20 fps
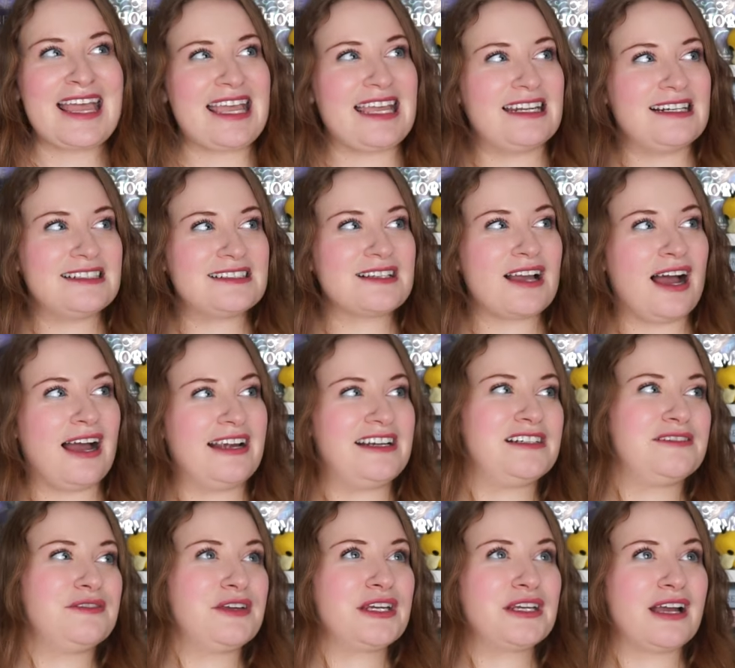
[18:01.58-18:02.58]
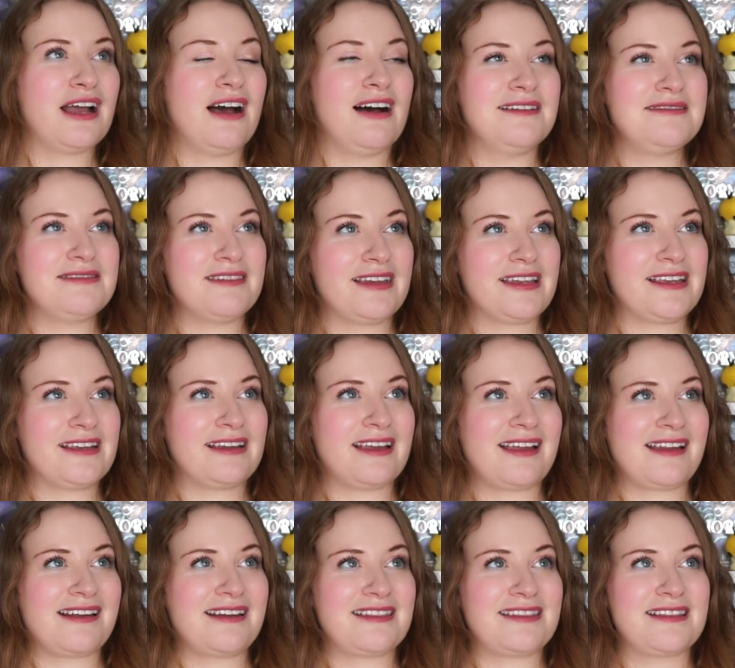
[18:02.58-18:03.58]
It is kind of like unlike
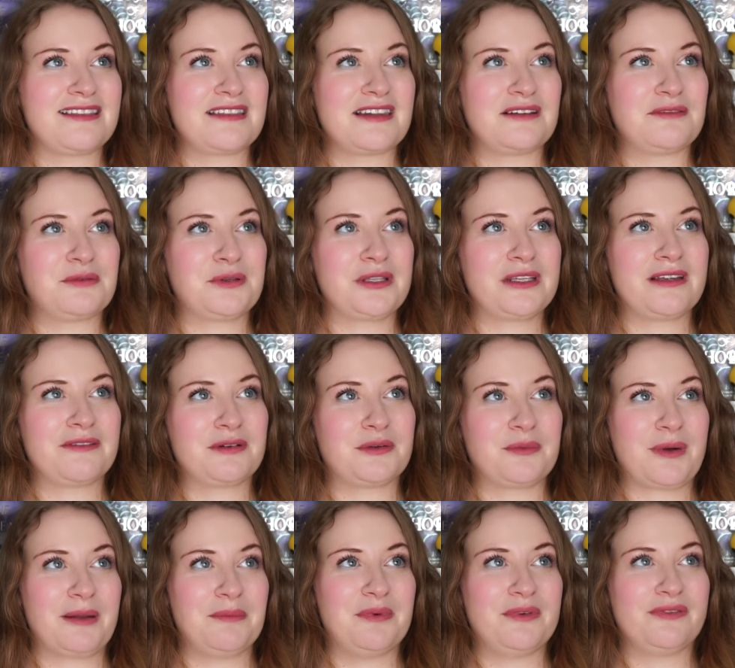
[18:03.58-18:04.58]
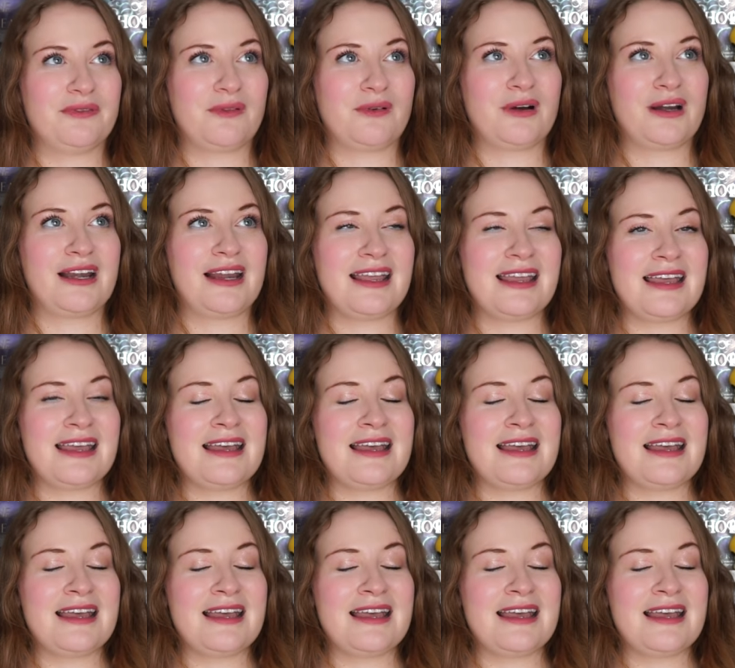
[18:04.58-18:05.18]
anything that I've really ever read before.